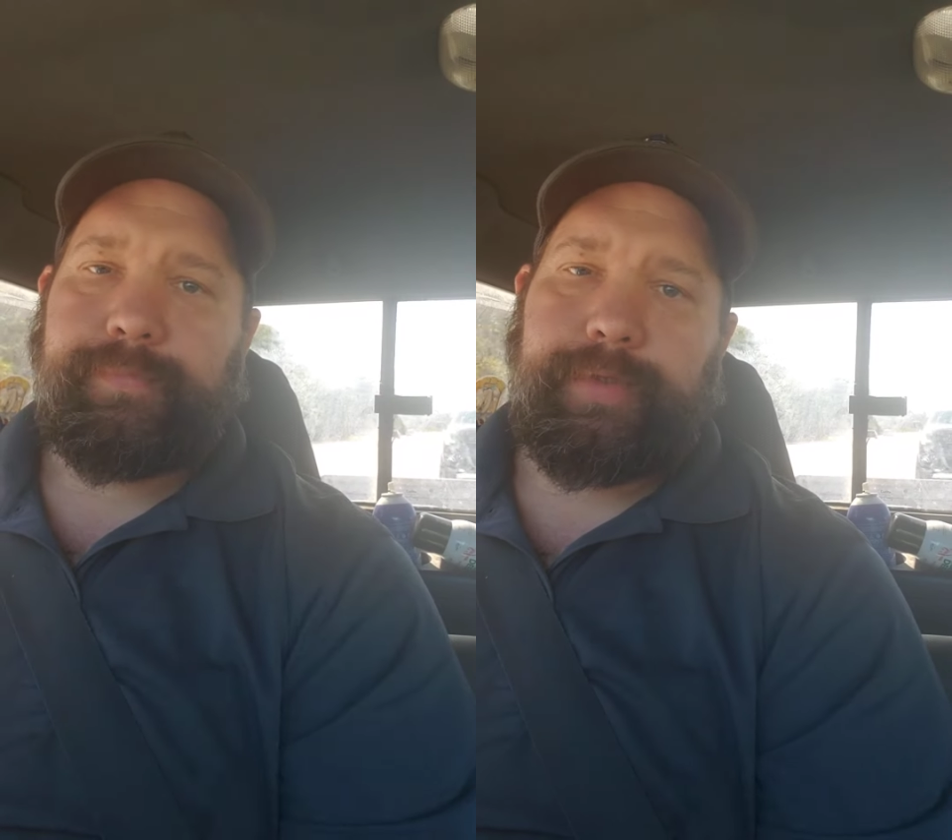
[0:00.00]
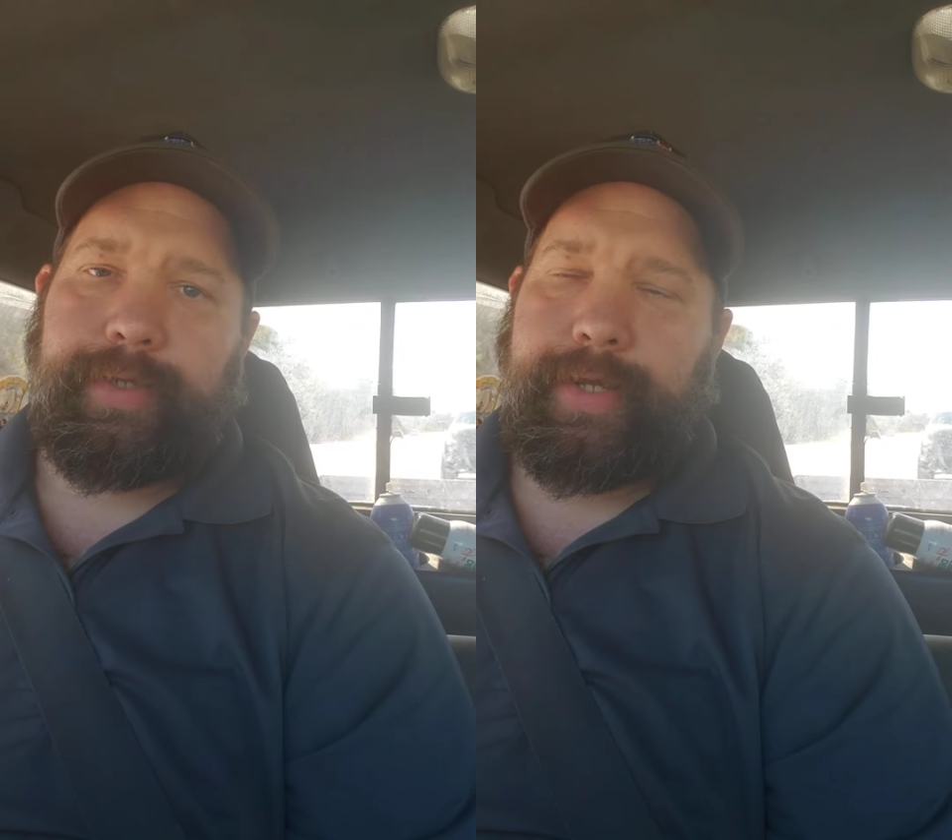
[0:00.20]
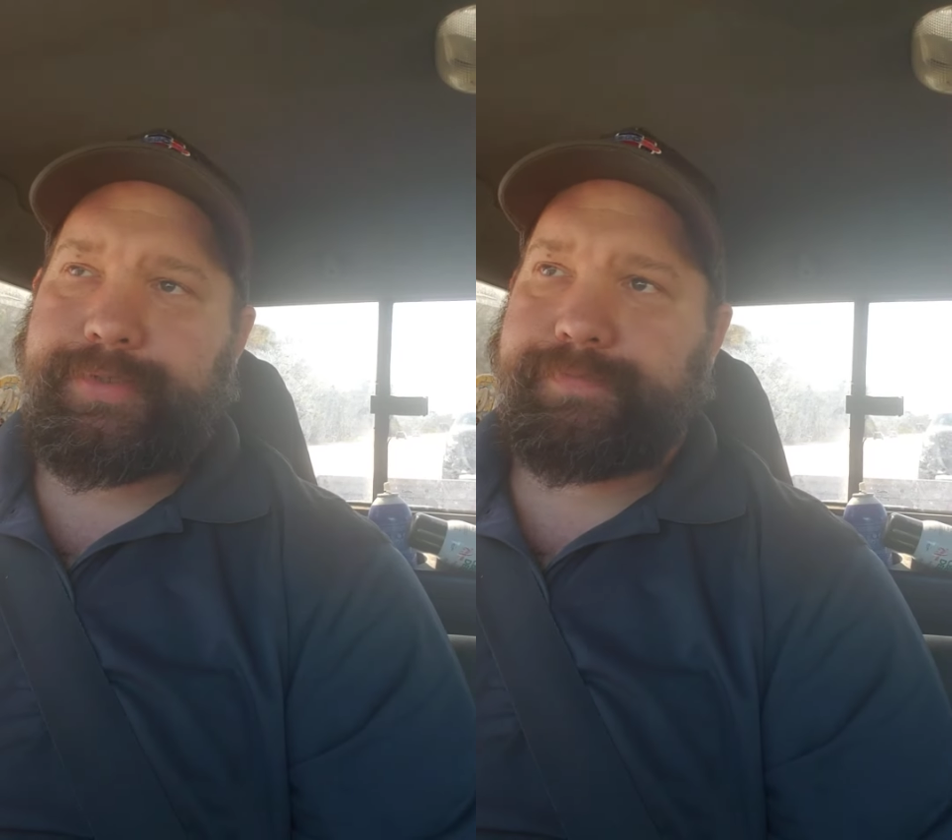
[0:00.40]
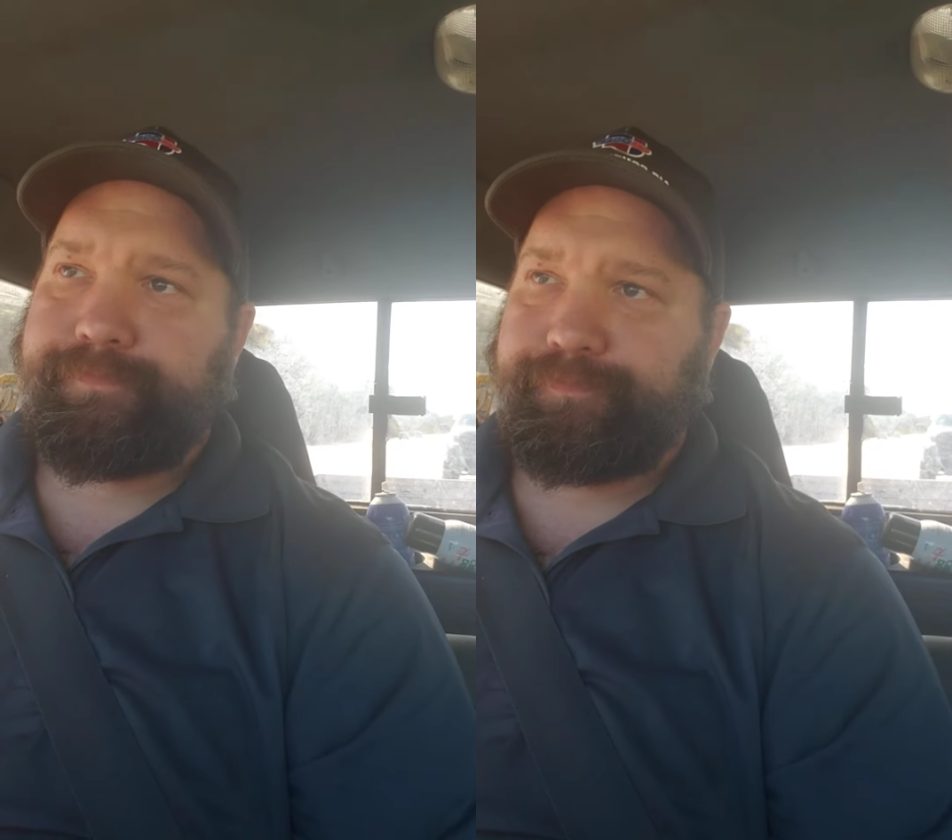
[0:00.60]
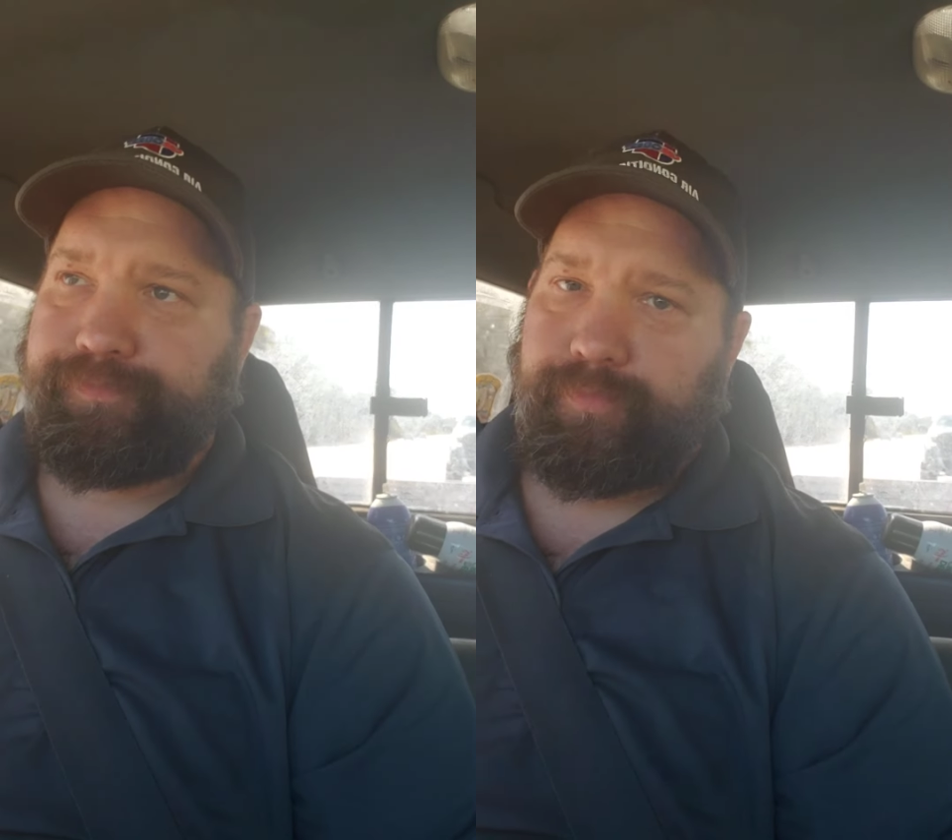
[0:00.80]
Hey guys,
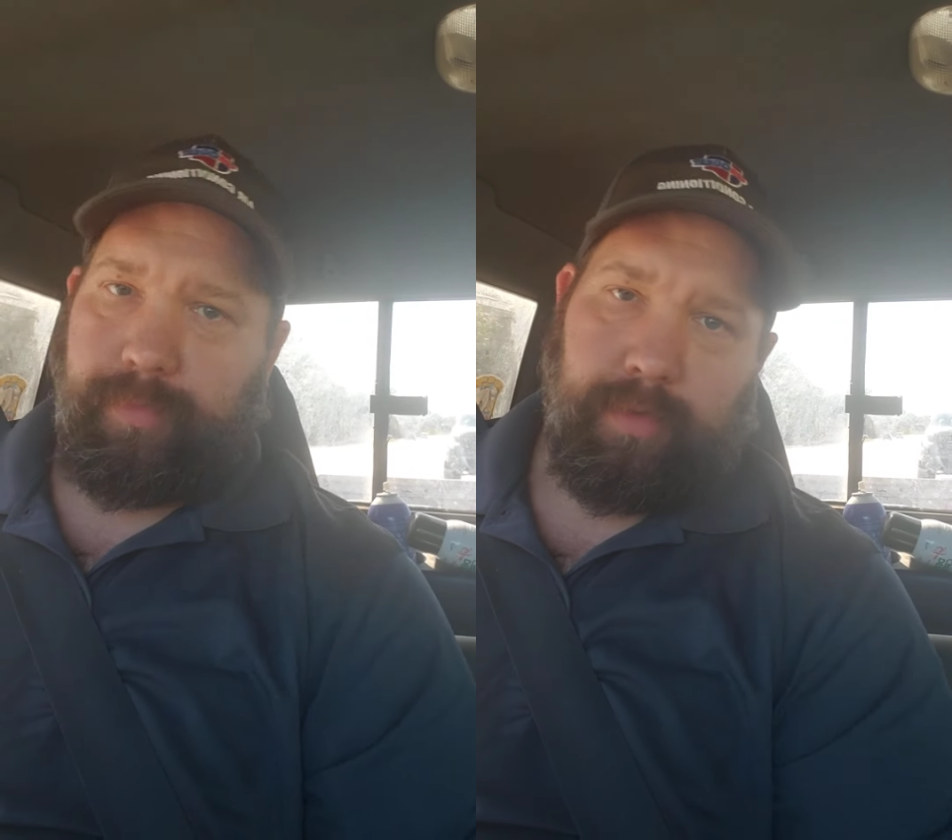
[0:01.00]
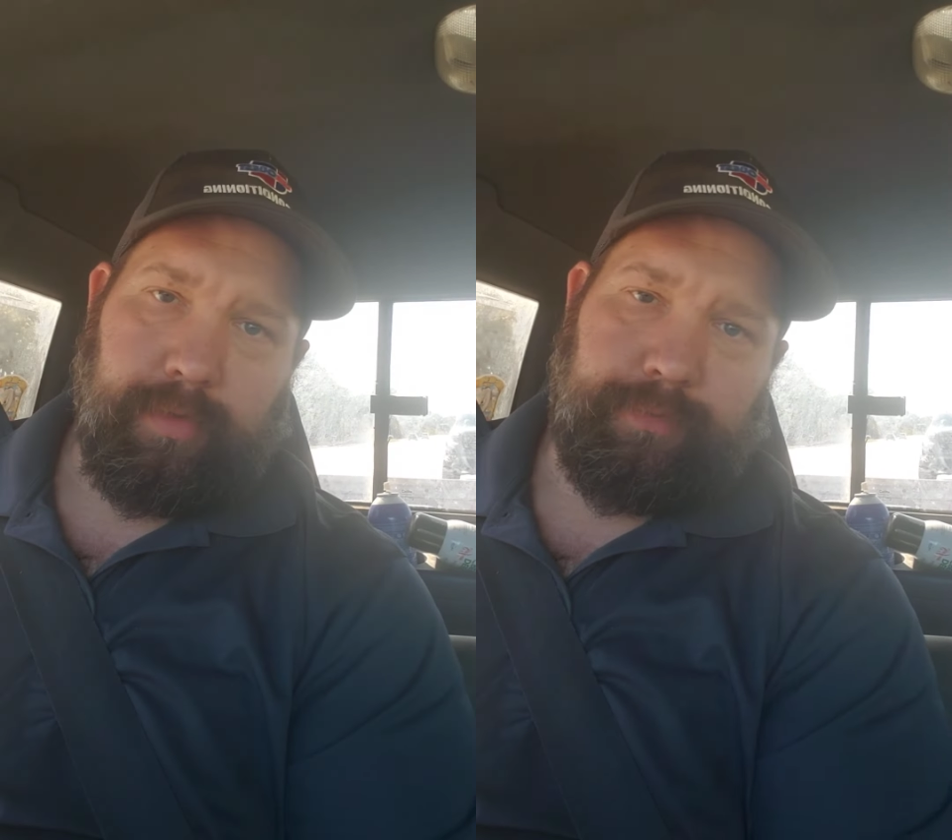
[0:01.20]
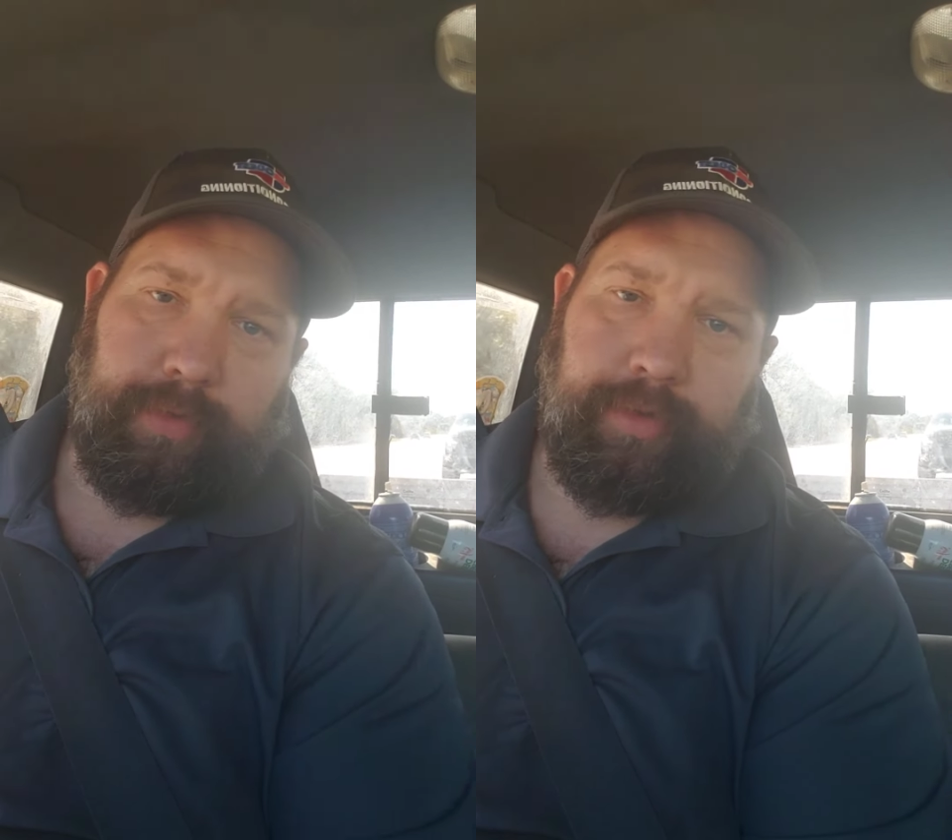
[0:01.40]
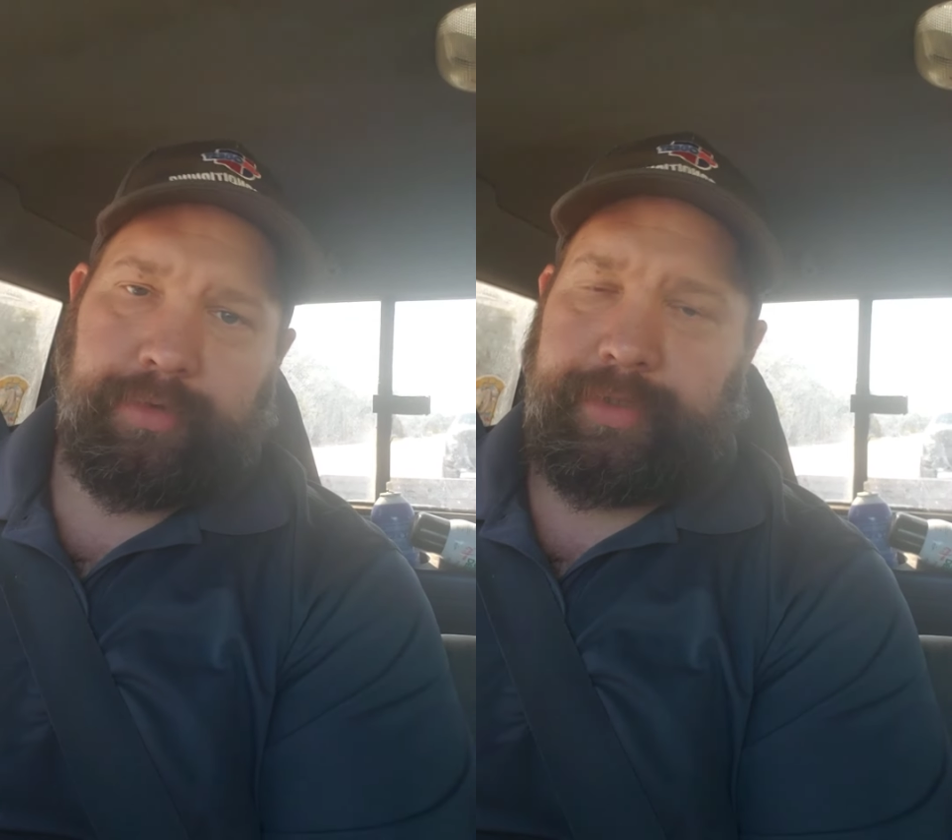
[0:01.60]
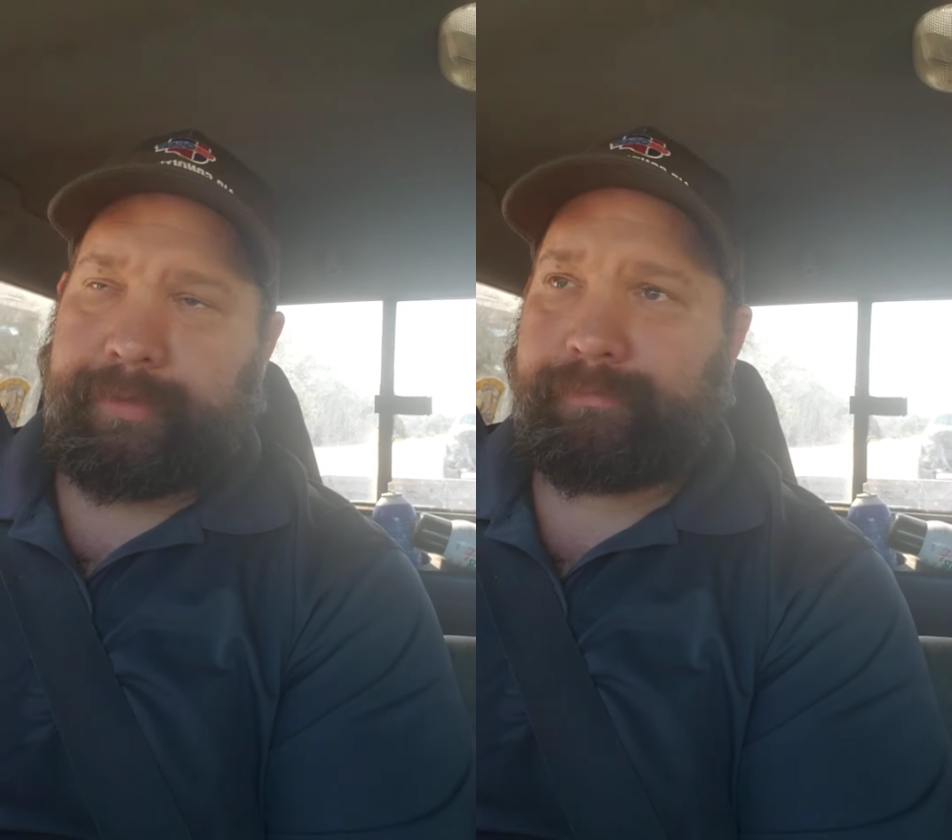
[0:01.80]
Phil here
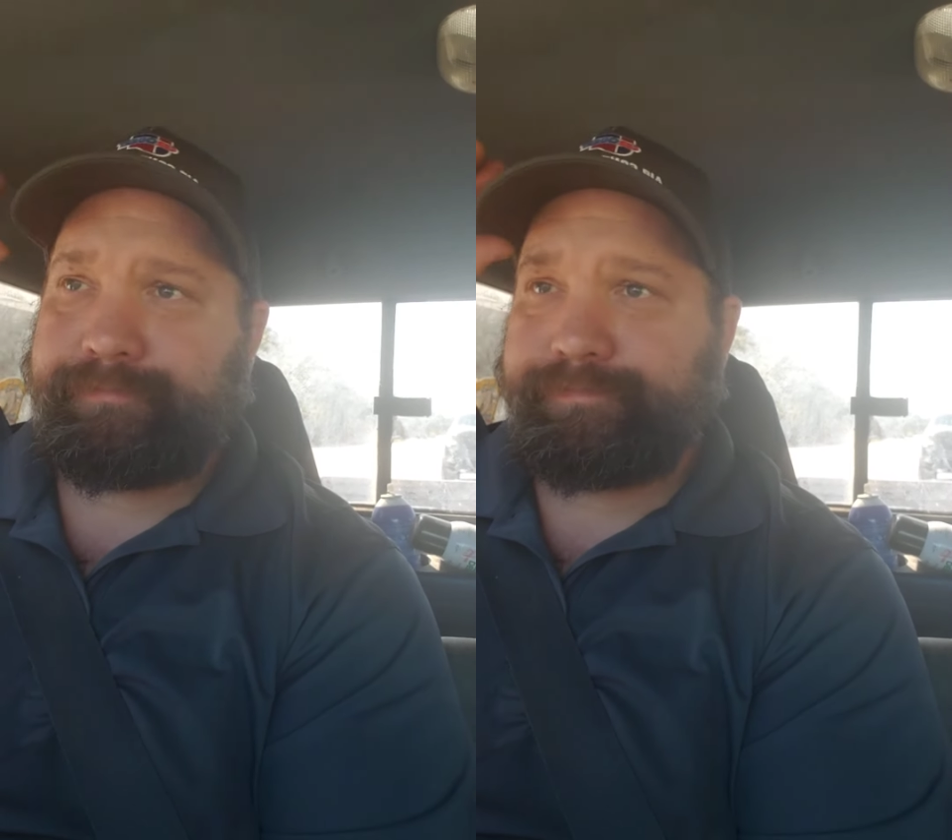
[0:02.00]
again.